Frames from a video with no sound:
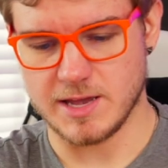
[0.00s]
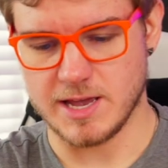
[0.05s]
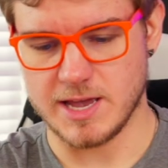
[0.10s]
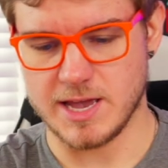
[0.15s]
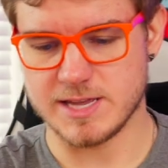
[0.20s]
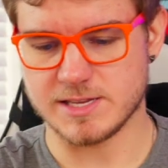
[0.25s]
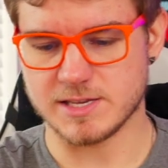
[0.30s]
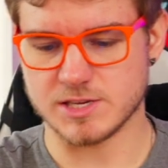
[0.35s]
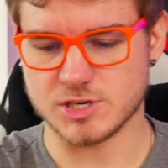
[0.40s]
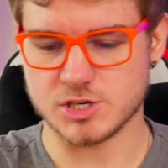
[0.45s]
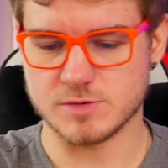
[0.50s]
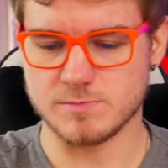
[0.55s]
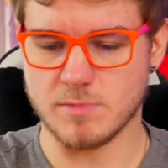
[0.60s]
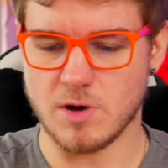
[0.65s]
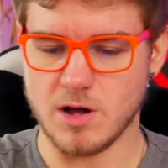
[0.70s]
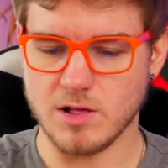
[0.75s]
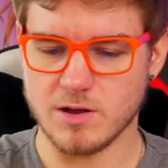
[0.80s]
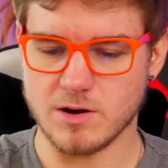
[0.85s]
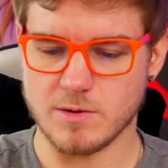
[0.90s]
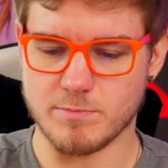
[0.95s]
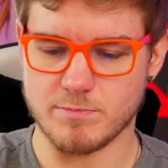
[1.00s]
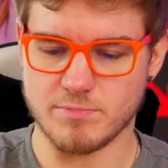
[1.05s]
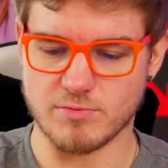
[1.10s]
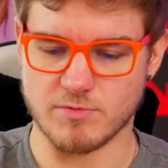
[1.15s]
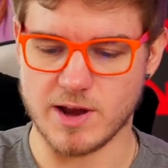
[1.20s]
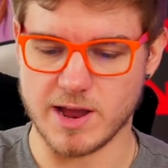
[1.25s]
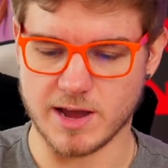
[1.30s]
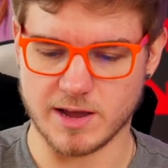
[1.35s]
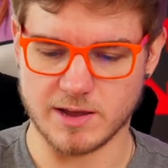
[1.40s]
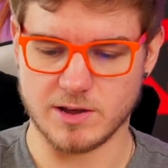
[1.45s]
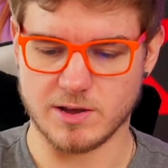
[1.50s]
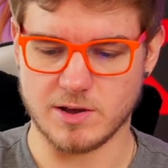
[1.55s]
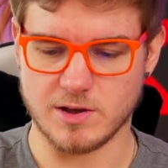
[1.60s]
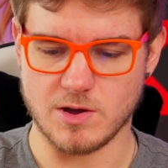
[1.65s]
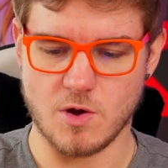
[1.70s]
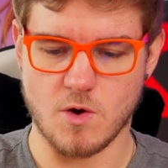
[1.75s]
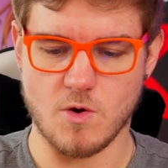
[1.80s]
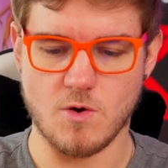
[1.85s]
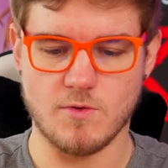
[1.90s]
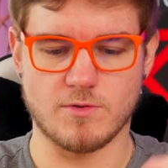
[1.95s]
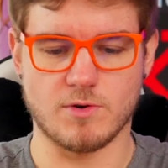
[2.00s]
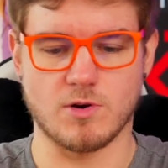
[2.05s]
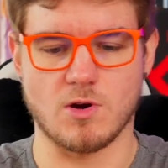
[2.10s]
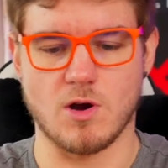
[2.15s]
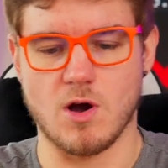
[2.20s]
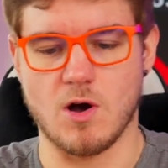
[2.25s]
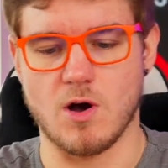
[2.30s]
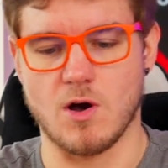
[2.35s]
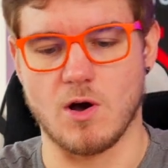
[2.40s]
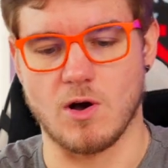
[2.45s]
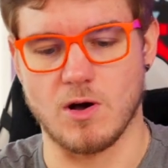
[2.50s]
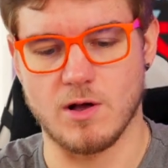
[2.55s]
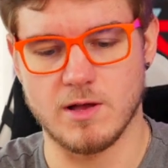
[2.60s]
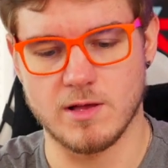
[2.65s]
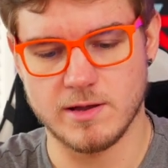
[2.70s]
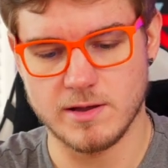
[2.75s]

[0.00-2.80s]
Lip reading: It's a smaller brick overall.